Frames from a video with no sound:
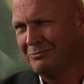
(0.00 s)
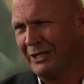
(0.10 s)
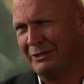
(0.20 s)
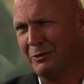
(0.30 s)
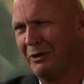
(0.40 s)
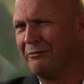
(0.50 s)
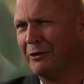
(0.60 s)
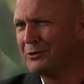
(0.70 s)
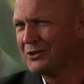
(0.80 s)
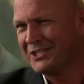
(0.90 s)
I
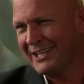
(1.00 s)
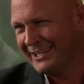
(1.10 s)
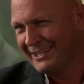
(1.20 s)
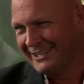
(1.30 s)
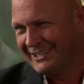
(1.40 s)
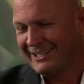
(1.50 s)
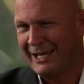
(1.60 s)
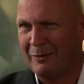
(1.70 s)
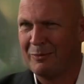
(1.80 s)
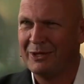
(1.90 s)
flew to see.
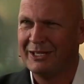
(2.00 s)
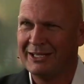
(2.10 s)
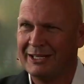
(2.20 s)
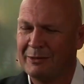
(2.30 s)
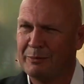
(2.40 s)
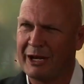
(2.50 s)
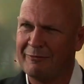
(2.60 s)
But